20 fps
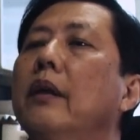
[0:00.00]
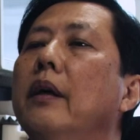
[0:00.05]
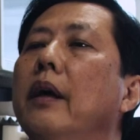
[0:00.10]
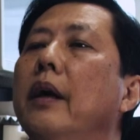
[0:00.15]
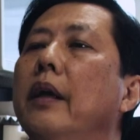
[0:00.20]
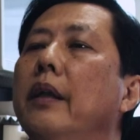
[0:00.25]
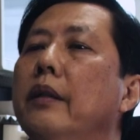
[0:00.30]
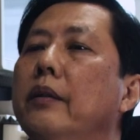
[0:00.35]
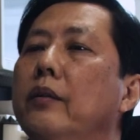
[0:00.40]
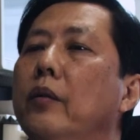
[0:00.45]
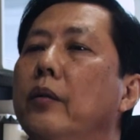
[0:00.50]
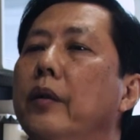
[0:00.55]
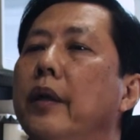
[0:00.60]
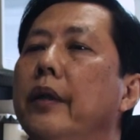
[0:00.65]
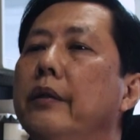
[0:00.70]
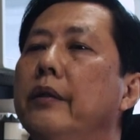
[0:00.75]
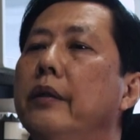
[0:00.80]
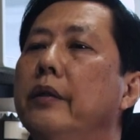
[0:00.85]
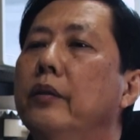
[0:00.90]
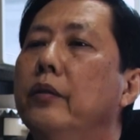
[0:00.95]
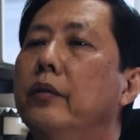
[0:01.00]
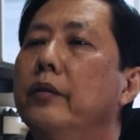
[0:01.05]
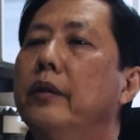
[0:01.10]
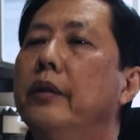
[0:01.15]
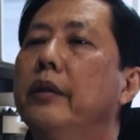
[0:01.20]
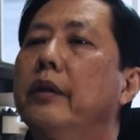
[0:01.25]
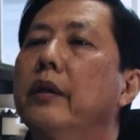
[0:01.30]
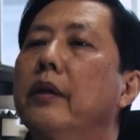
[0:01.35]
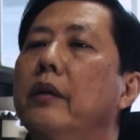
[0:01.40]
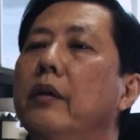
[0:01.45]
and it's located
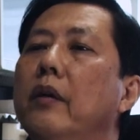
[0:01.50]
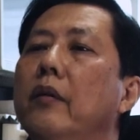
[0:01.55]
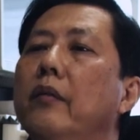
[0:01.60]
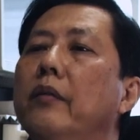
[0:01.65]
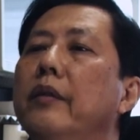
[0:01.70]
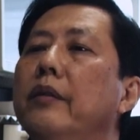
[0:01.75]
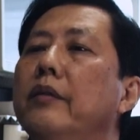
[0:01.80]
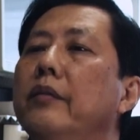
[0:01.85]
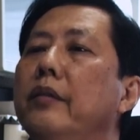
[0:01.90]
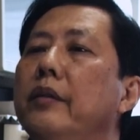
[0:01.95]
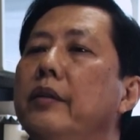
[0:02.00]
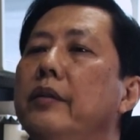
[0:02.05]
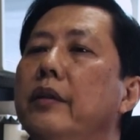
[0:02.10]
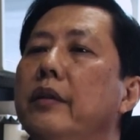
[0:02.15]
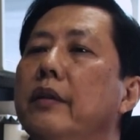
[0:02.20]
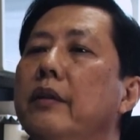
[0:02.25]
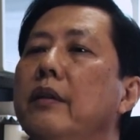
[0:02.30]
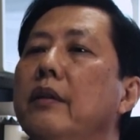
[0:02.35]
usually around this region.